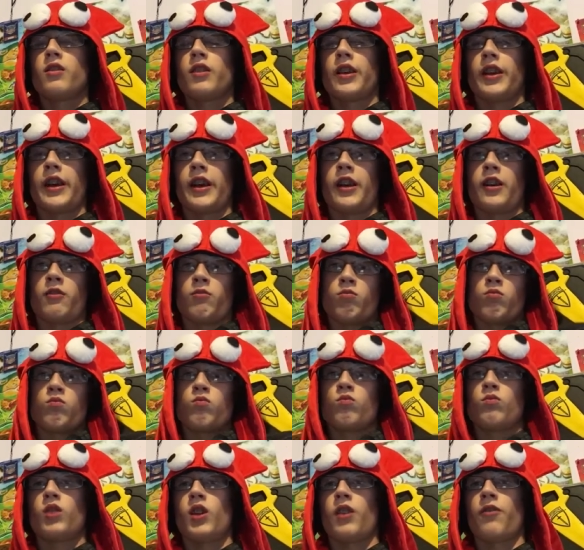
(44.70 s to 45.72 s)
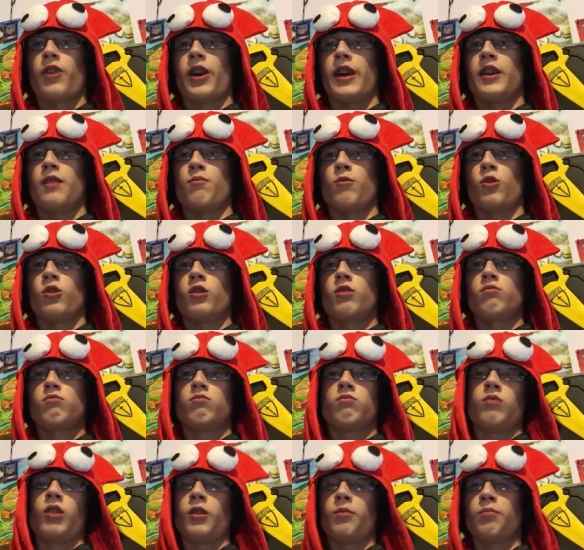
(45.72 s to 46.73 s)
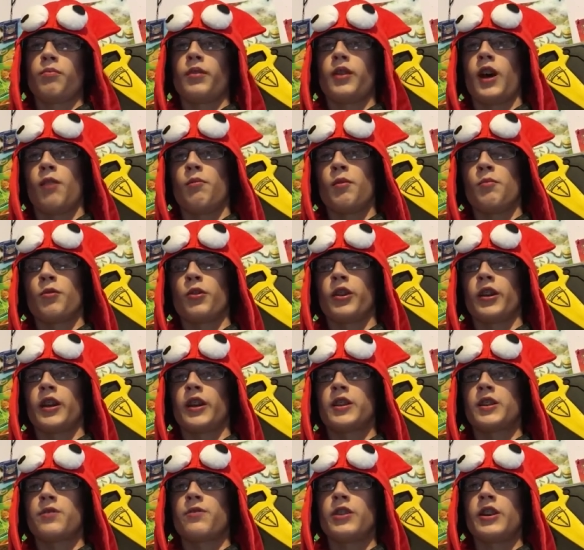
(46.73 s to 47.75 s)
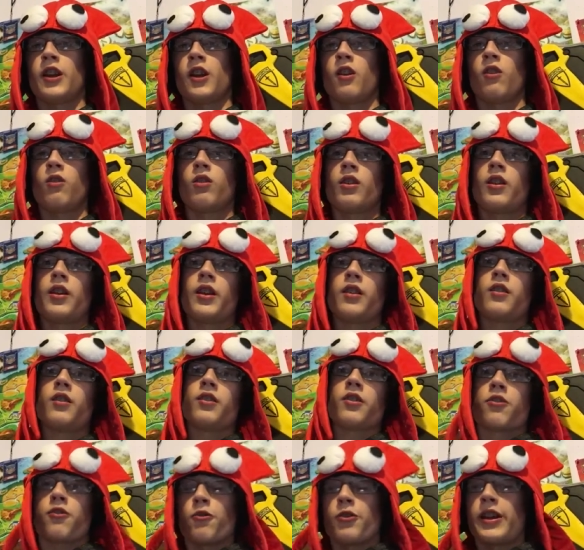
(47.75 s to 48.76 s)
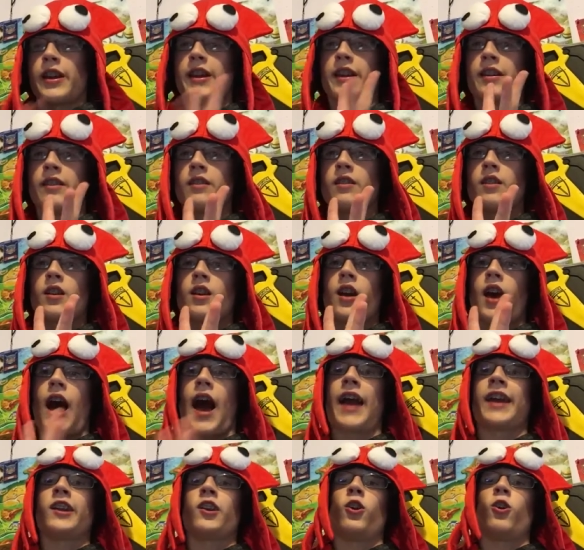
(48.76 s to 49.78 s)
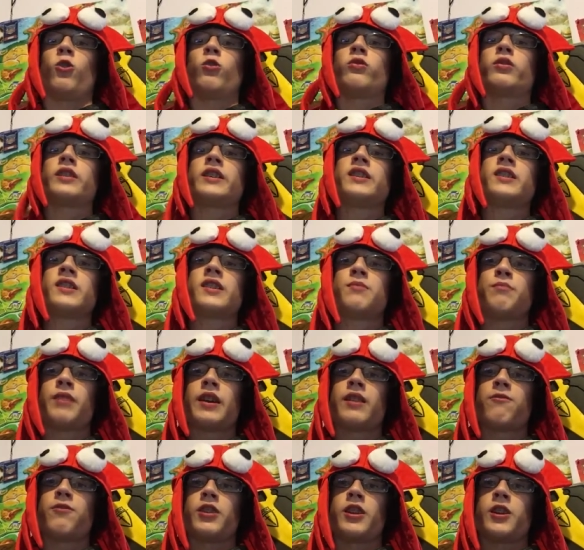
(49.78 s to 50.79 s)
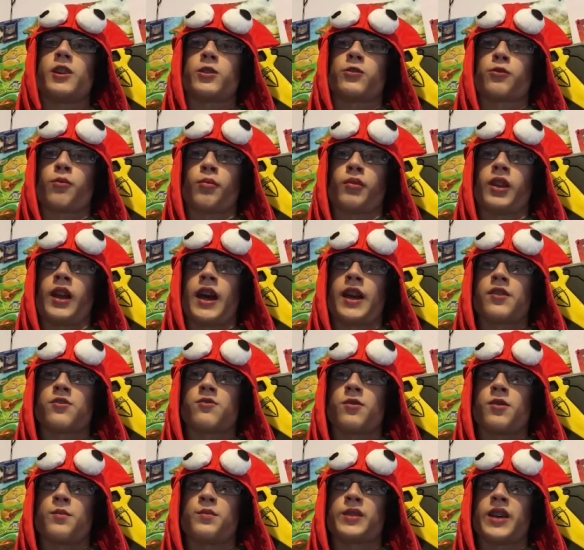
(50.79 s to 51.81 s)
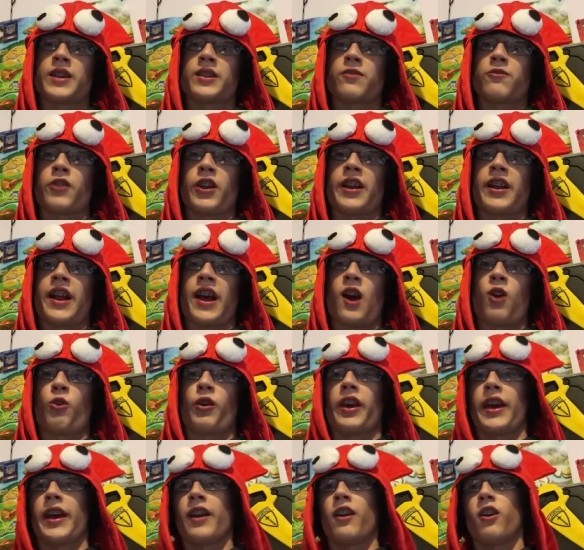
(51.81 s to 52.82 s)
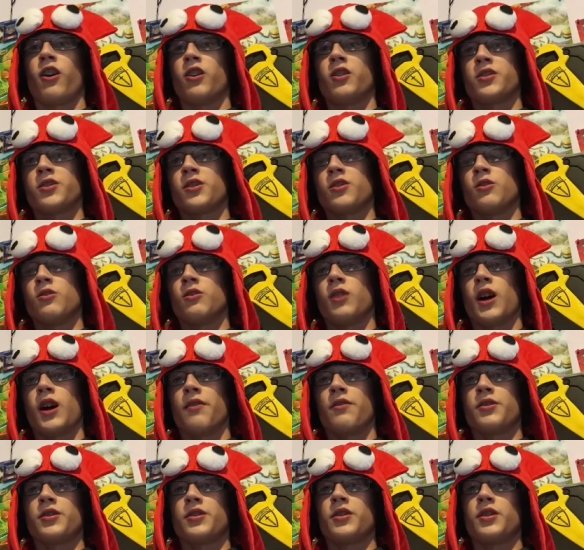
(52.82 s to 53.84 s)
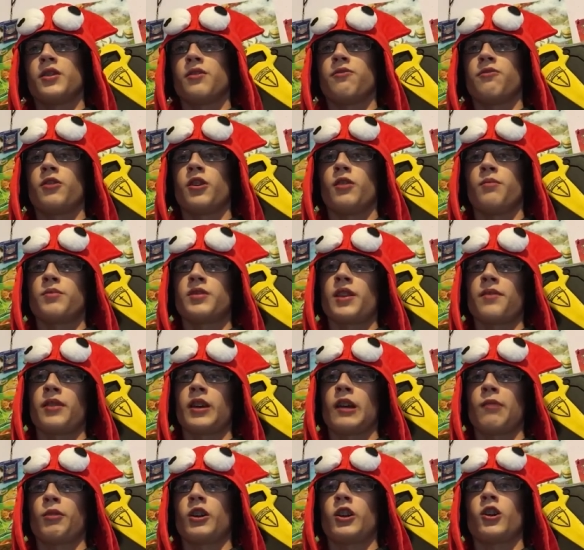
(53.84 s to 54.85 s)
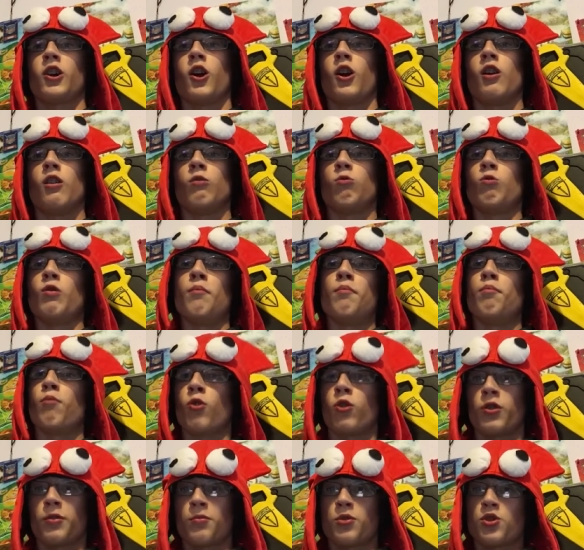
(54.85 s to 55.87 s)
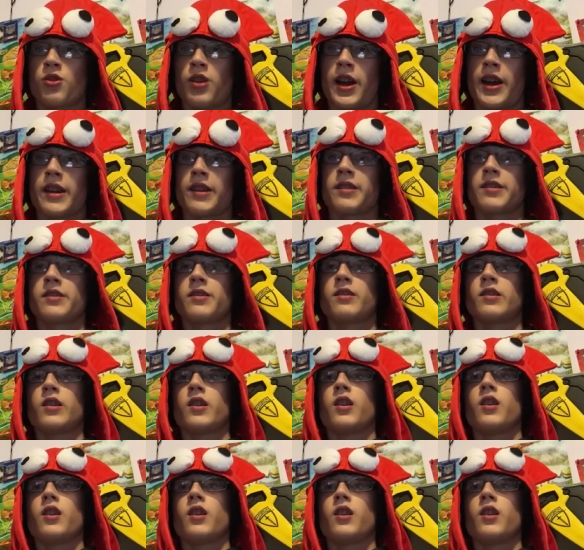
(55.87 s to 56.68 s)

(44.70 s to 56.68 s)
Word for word: And if I get more, well, I'll be putting on this video. Three, I can only make videos from live streams as of right now, and also, obviously, from something I'm going to call When Boredom Strikes.